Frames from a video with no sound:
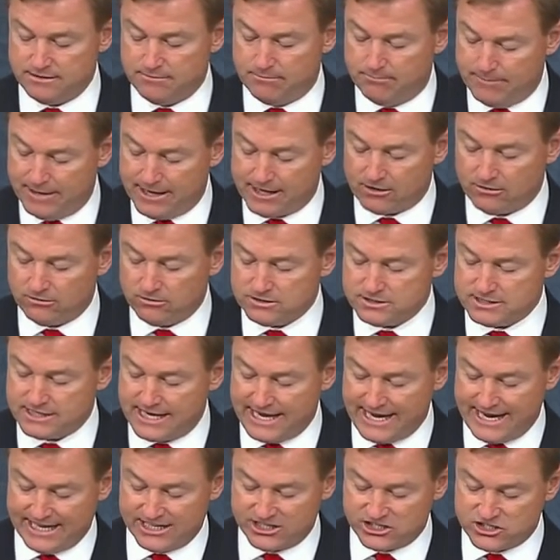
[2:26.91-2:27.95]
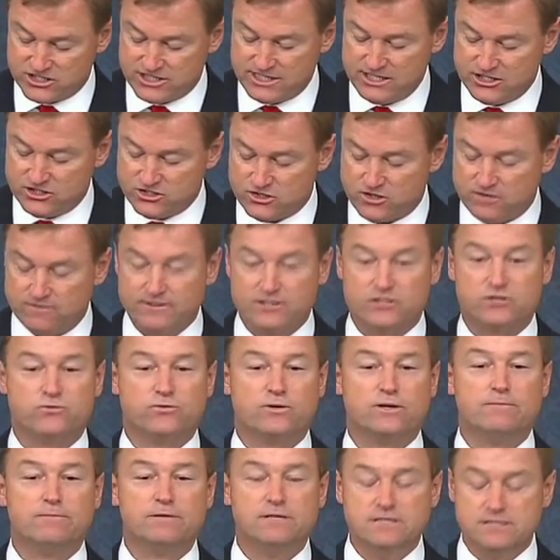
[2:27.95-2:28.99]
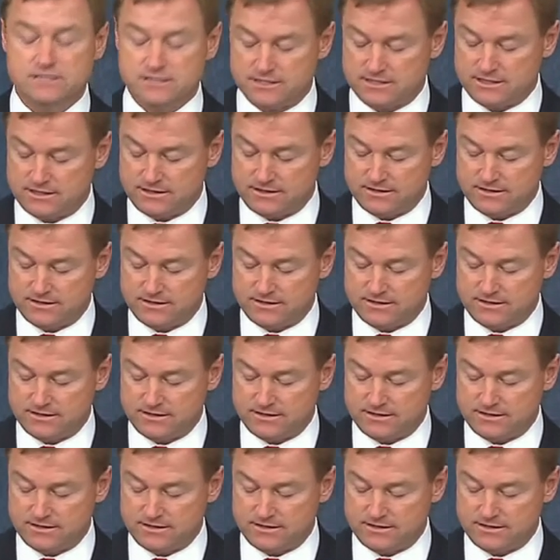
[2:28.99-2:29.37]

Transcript: medals, and Sea Service ribbons.